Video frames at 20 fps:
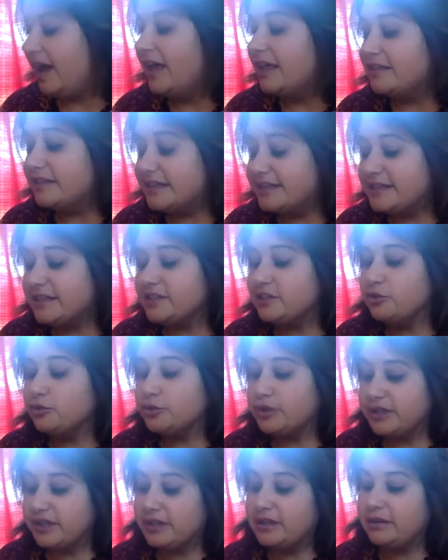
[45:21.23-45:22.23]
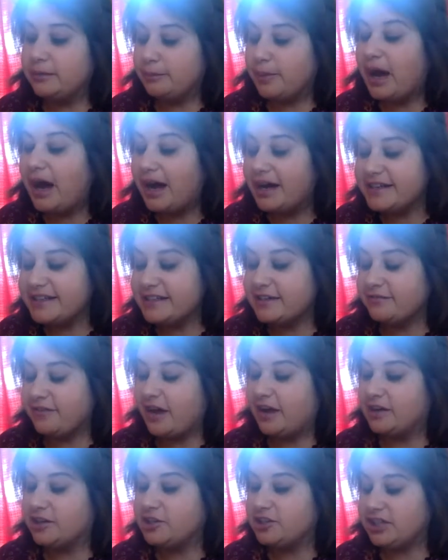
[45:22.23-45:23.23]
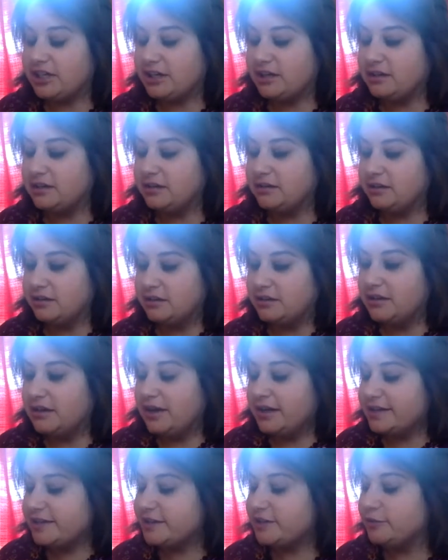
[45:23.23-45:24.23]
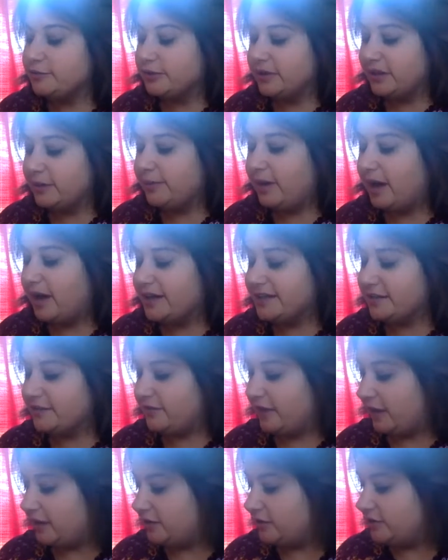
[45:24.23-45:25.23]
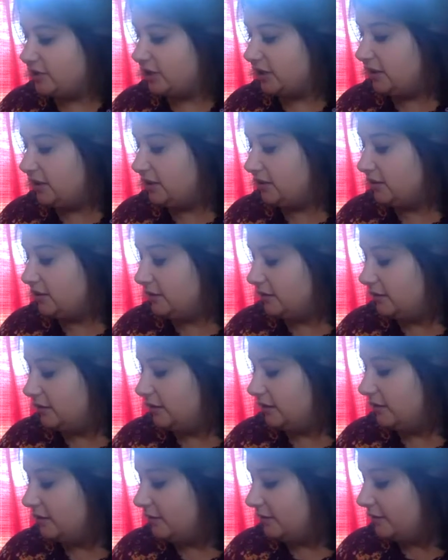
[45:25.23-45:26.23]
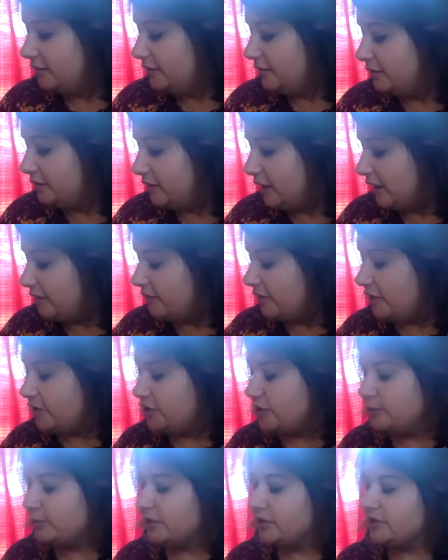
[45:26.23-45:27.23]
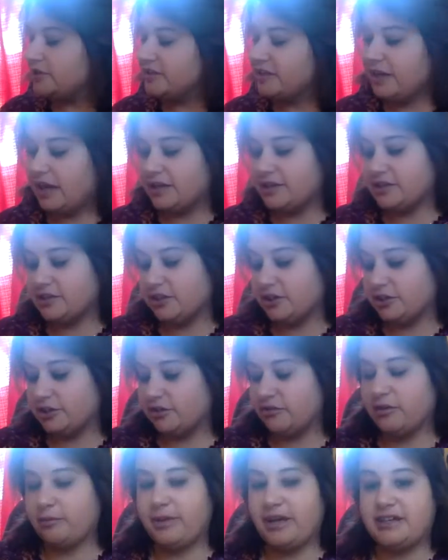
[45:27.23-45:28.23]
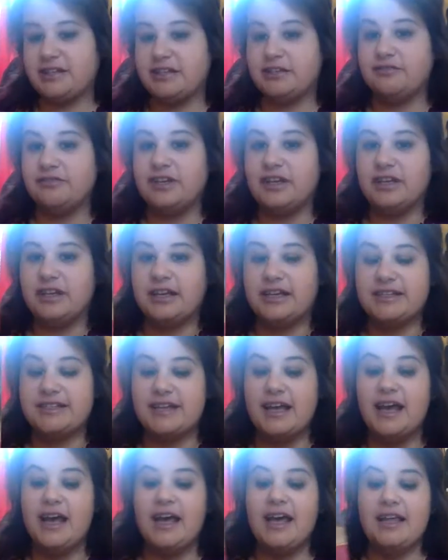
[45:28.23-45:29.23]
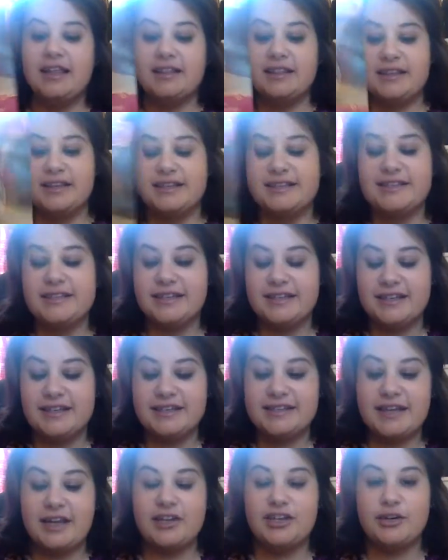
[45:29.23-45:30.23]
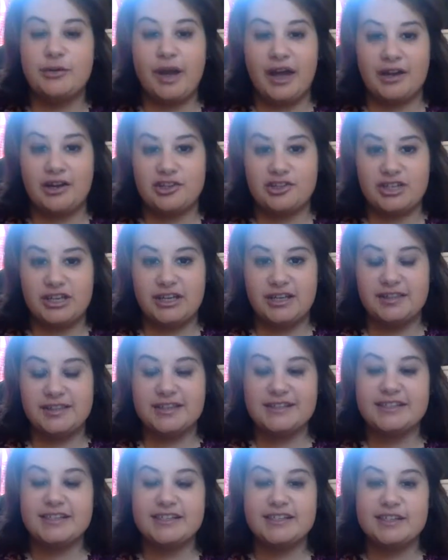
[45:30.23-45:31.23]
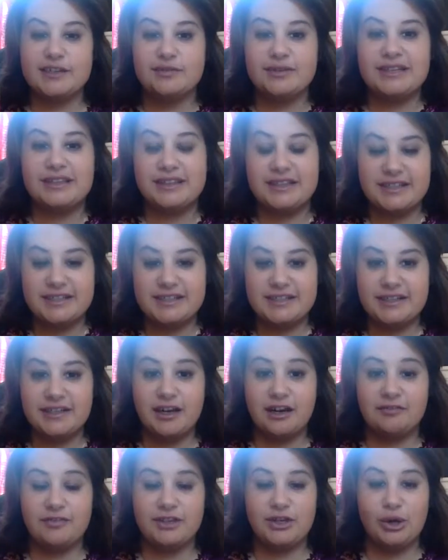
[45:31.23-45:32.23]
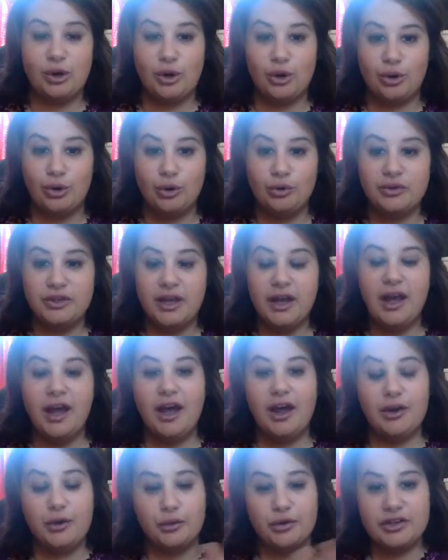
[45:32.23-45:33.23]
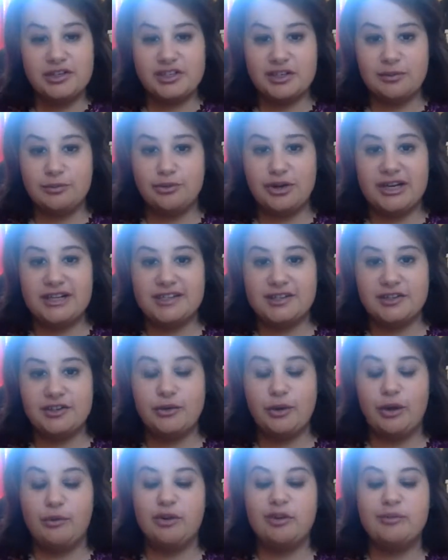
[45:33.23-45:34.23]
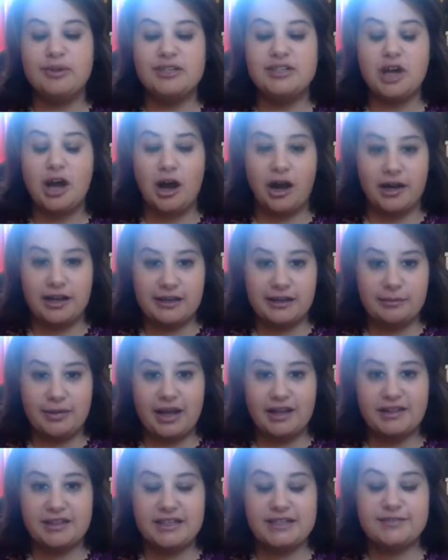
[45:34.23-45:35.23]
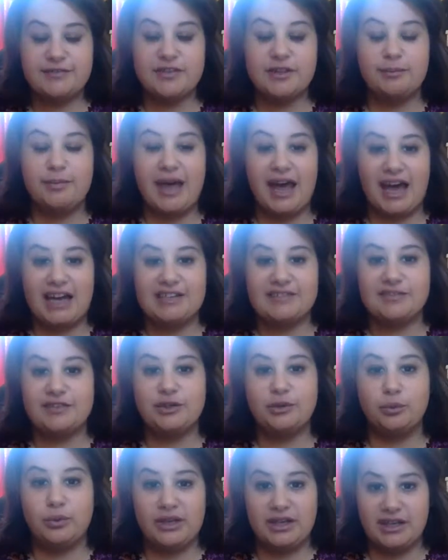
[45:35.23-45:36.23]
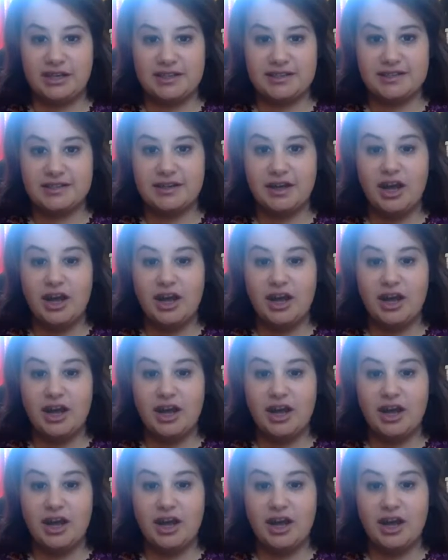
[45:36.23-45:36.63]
This is a really positive energy. This is a really positive energy. New love. A new person has stirred your romantic feelings. This is that new energy. This is the releasing of the old in order to embrace the new. And we've been talking about this for the past few weeks.